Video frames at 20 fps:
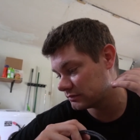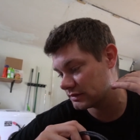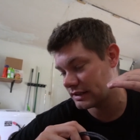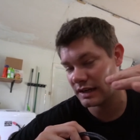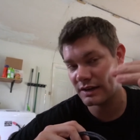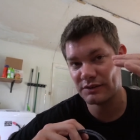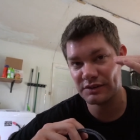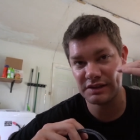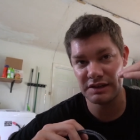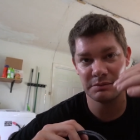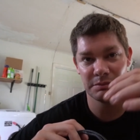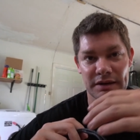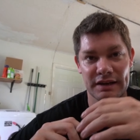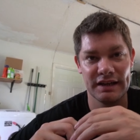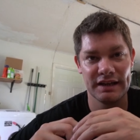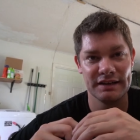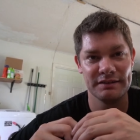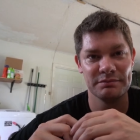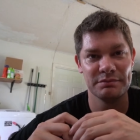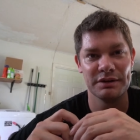Got everything in my
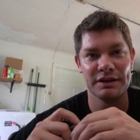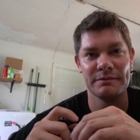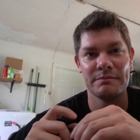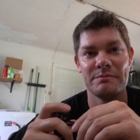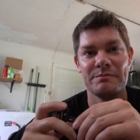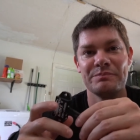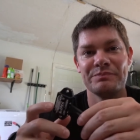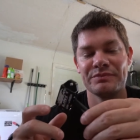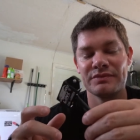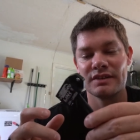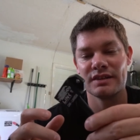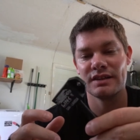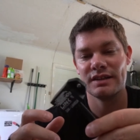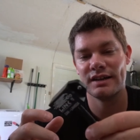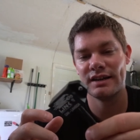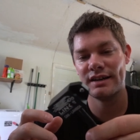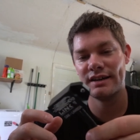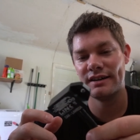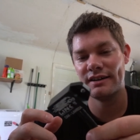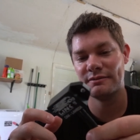head, but
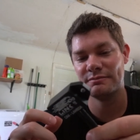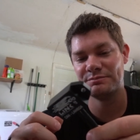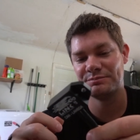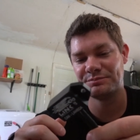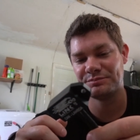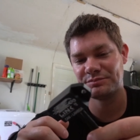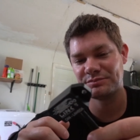um,